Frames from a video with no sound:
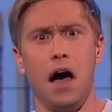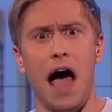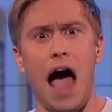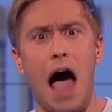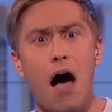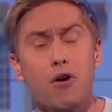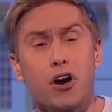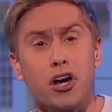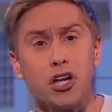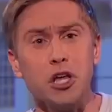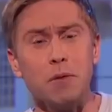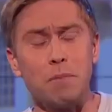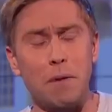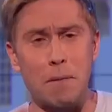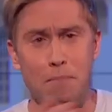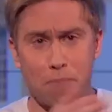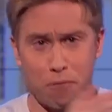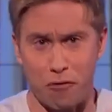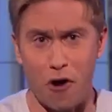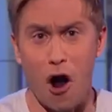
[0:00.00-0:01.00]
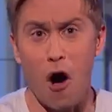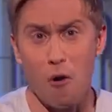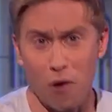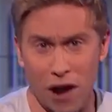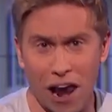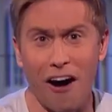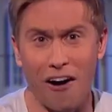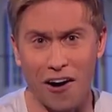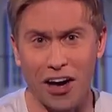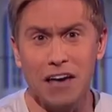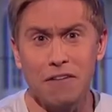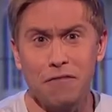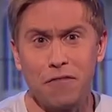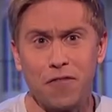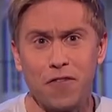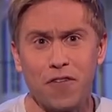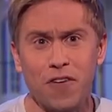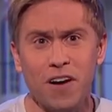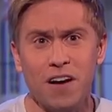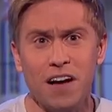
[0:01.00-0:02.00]
How can you be
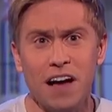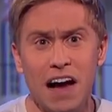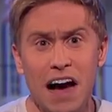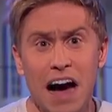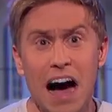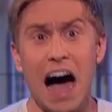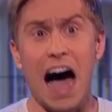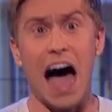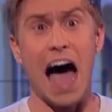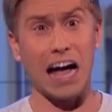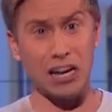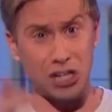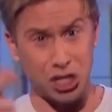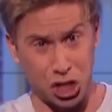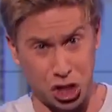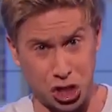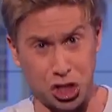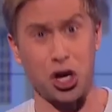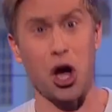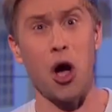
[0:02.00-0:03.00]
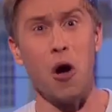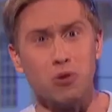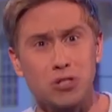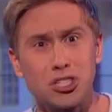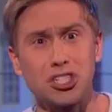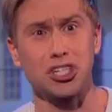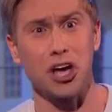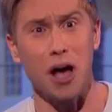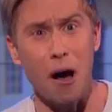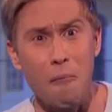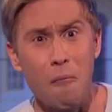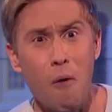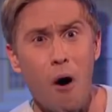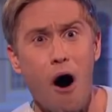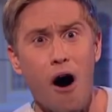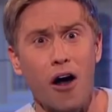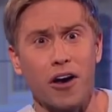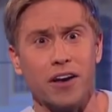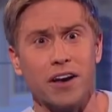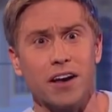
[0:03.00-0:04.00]
pro-life and shoot
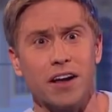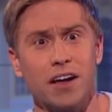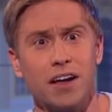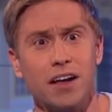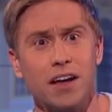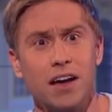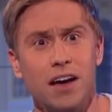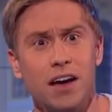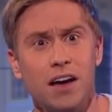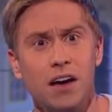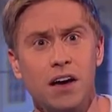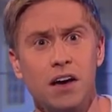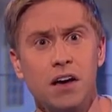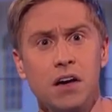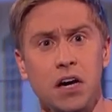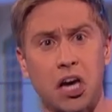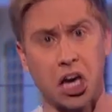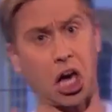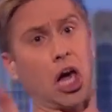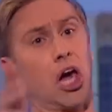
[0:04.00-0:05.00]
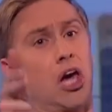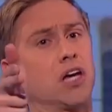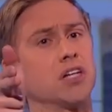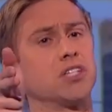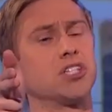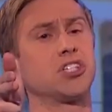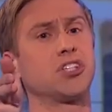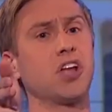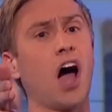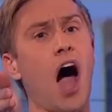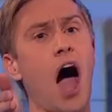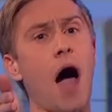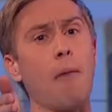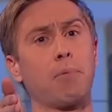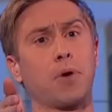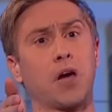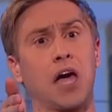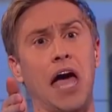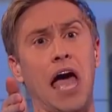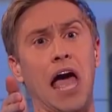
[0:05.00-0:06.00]
someone?
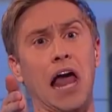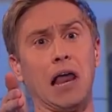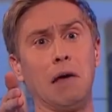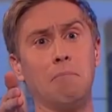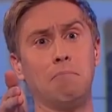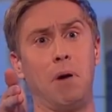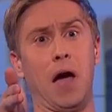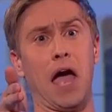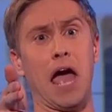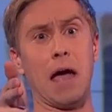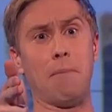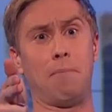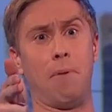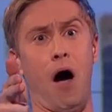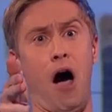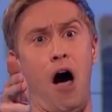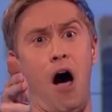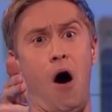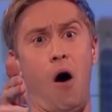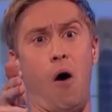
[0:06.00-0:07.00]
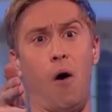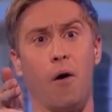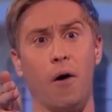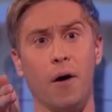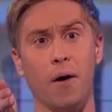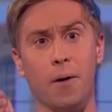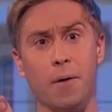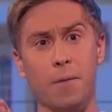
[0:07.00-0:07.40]
killing people!